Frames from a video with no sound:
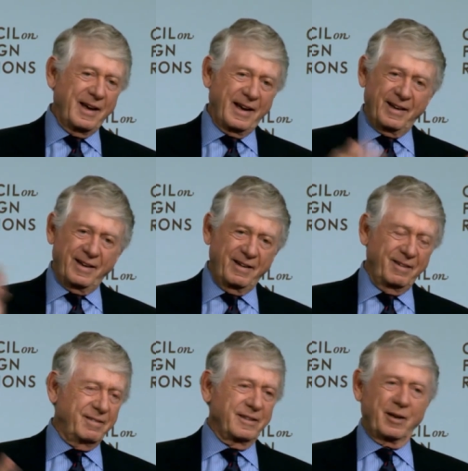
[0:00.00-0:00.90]
at a
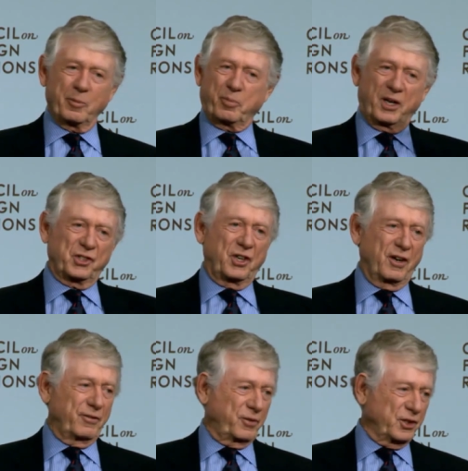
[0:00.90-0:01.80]
little press
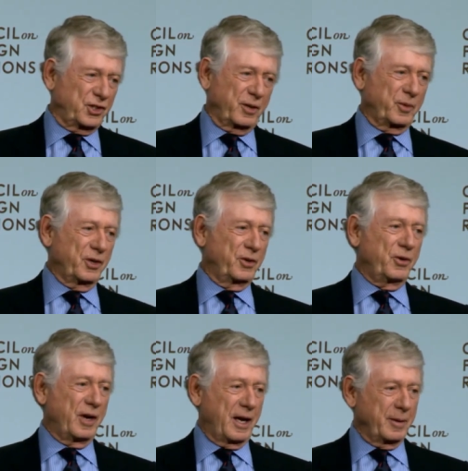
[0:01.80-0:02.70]
conference somewhere in
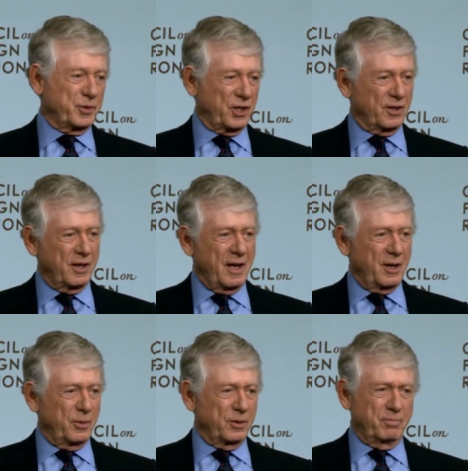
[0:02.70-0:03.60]
New Hampshire,
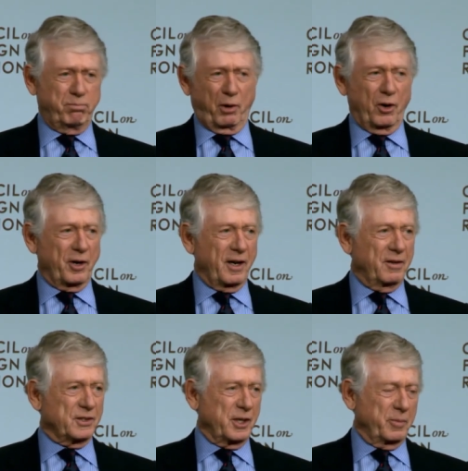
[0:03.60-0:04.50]
would blurt
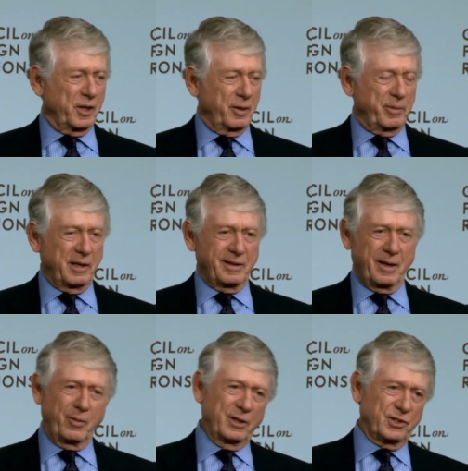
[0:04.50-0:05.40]
out something about, yeah,
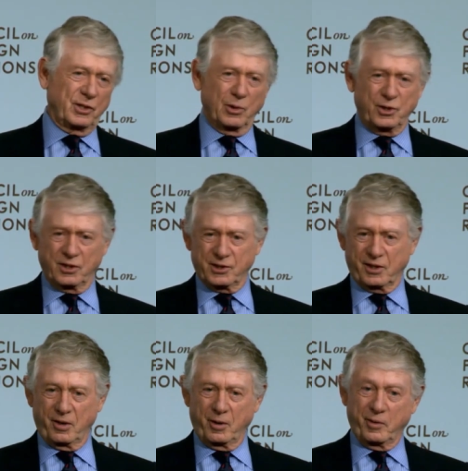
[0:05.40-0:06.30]
well, Social
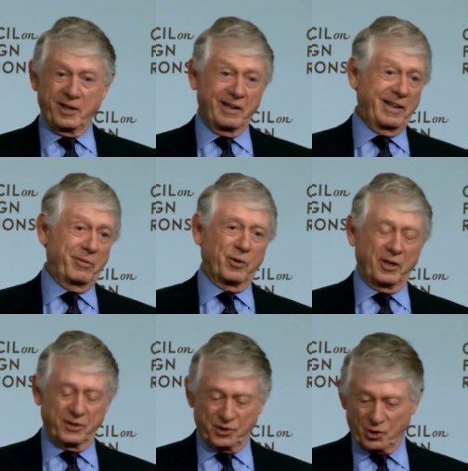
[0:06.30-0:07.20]
Security. We got to get
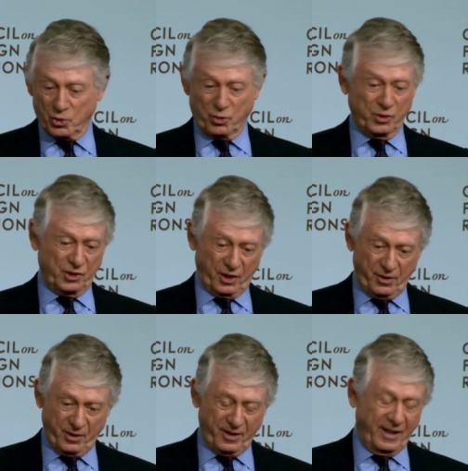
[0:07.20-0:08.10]
rid of Social
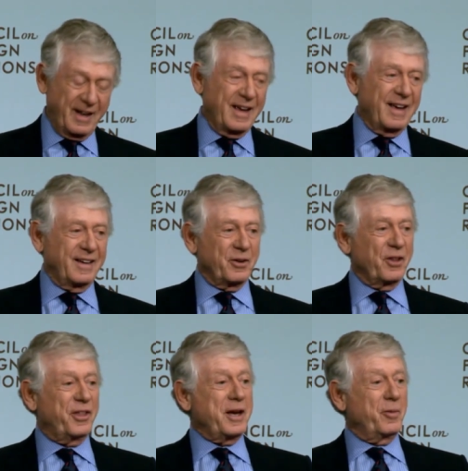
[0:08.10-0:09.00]
Security. You know,
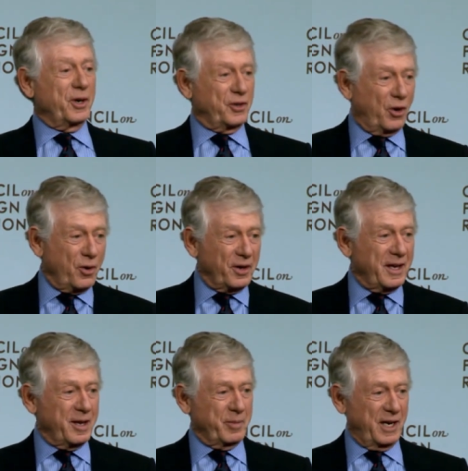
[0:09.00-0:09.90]
they would go to
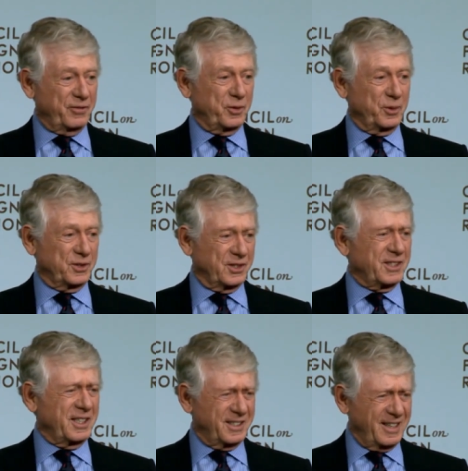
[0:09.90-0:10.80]
him afterwards and
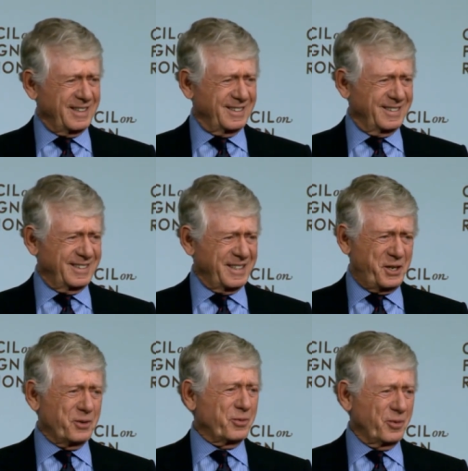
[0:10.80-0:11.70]
say, Senator, did
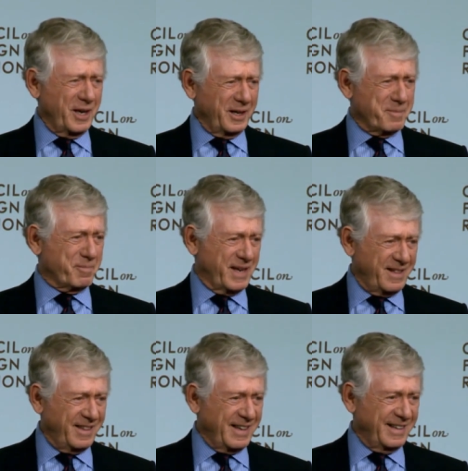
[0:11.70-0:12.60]
you really
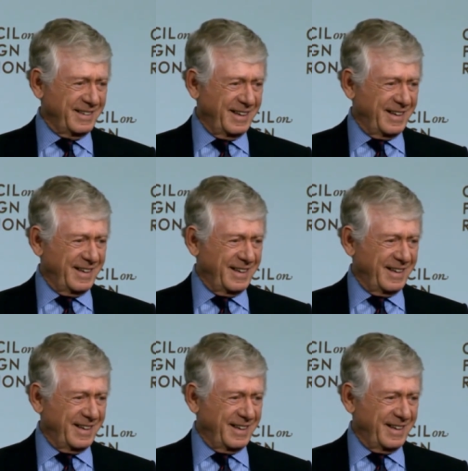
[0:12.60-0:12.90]
mean that?